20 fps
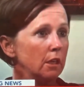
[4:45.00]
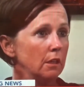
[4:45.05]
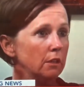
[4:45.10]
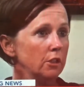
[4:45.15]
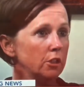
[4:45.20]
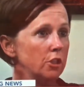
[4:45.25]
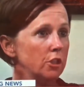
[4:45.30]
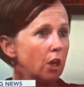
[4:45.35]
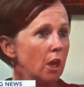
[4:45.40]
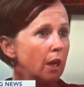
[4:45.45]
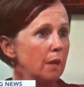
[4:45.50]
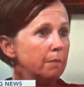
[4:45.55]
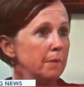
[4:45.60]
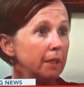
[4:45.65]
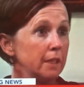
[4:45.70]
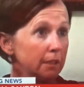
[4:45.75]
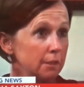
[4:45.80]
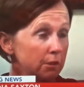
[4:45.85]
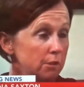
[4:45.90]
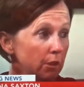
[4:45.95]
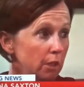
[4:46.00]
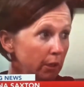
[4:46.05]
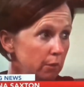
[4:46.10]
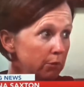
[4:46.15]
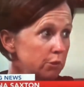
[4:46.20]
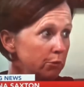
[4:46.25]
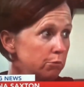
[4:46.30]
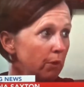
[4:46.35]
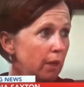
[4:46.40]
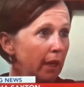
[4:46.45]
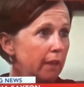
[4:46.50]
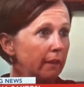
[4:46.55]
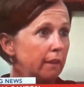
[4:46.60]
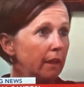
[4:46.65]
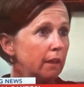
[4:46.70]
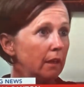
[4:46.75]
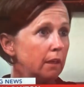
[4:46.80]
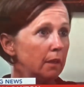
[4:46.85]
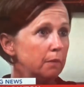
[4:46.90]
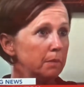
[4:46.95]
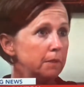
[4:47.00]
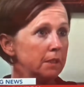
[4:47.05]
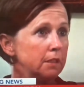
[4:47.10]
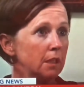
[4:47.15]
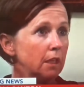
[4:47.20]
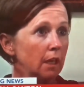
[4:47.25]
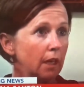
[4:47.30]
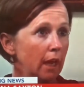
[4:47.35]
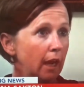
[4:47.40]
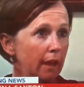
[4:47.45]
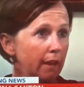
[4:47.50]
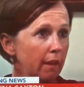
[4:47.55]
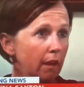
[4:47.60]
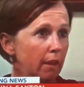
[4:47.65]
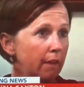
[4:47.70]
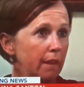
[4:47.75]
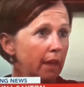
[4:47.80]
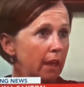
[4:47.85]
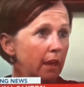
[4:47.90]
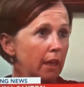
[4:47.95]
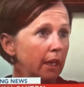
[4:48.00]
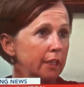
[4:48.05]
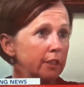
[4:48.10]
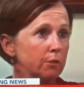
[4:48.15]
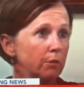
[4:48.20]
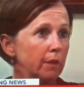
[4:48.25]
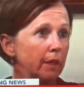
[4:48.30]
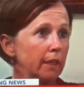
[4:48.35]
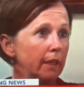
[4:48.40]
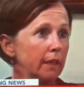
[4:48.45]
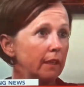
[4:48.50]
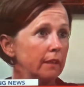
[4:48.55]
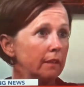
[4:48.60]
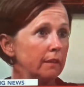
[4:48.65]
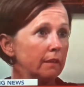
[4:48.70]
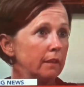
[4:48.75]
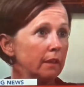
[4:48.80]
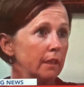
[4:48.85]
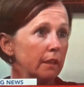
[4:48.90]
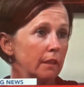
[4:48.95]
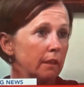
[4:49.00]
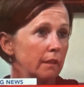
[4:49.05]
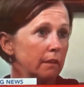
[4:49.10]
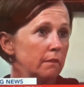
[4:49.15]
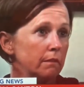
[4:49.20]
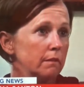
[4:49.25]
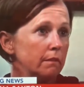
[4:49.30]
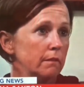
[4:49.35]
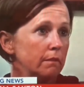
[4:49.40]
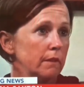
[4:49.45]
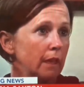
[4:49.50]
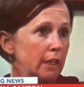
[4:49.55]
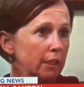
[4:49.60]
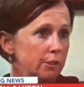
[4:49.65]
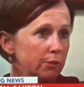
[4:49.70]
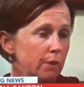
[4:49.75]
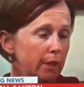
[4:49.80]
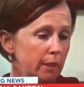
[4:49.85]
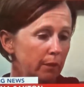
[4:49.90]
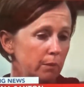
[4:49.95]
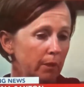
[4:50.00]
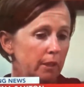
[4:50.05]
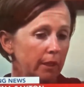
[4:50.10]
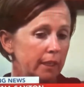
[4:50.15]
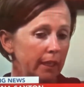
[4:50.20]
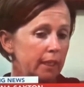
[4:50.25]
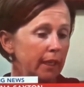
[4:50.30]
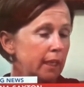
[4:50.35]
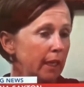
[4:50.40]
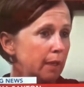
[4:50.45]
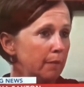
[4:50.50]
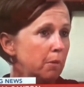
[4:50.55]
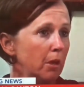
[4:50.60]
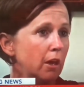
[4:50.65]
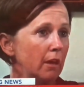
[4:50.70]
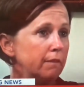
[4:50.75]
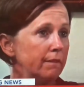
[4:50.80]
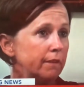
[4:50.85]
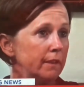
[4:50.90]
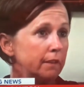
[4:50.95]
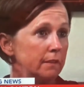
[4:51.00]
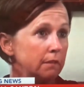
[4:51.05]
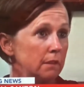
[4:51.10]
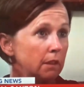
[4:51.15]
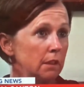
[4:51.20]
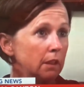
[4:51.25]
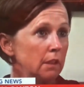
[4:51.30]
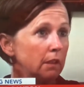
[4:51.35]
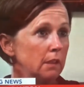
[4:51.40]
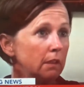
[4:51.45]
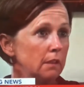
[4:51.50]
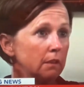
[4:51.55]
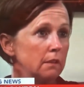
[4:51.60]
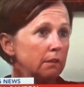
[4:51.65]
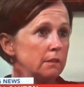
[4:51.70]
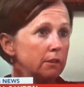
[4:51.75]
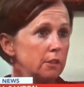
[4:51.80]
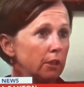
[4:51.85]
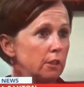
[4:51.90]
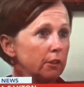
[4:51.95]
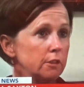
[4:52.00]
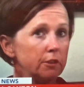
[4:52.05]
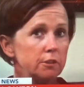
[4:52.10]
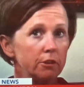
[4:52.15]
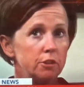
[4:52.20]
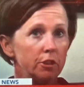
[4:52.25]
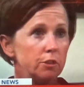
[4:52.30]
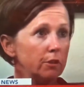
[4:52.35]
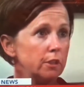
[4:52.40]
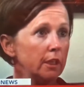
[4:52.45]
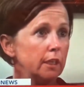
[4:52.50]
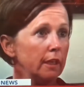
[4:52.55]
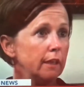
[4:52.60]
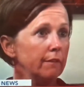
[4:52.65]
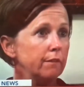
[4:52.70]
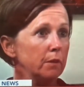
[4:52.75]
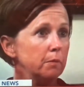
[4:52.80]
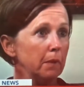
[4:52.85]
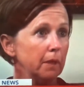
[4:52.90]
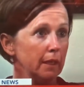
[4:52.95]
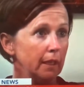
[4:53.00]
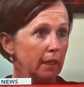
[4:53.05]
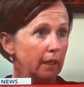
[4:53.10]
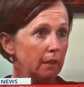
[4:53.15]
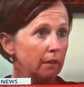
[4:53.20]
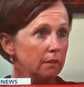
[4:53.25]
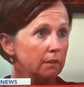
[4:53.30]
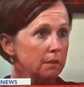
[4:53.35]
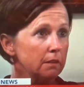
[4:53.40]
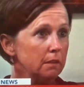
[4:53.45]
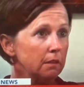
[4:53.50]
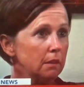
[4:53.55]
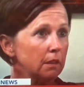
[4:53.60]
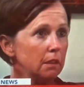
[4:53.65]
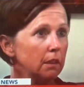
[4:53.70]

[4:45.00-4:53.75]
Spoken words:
shot, because it was right there. It was on that I-20. That's right where he came off and started shooting at everybody else.